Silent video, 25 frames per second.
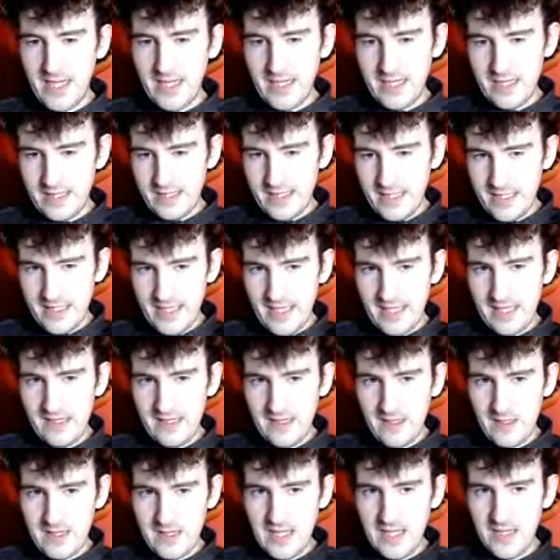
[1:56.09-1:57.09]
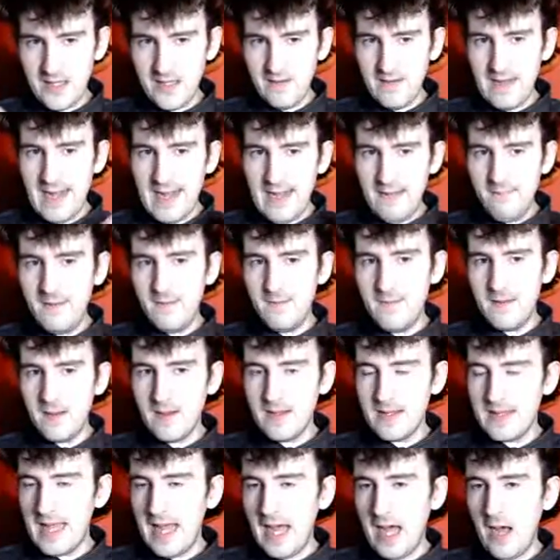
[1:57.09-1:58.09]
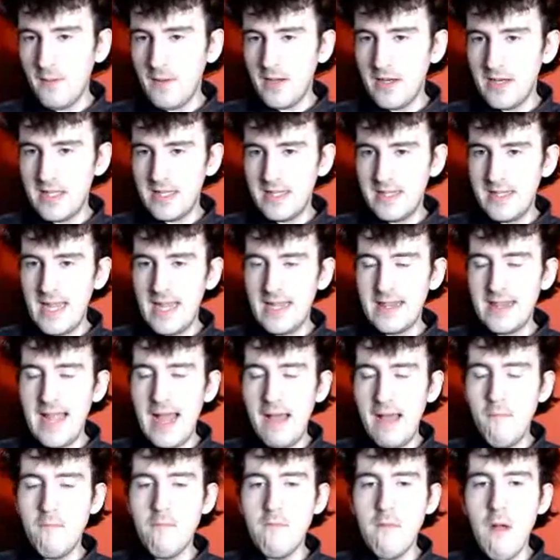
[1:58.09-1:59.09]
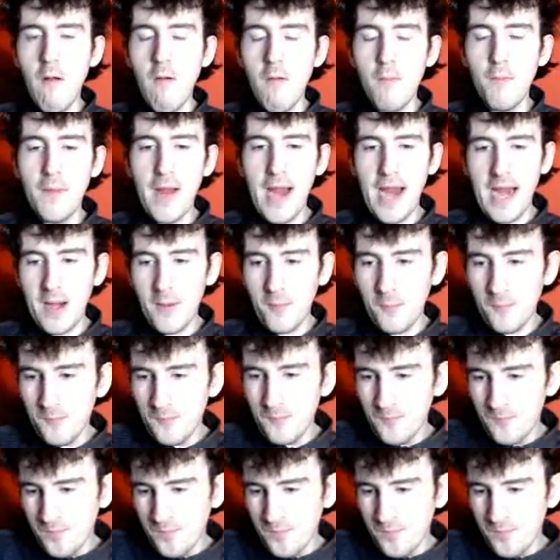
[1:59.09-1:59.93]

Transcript: You just literally can't seem to do anything for yourself. You just sit there moping.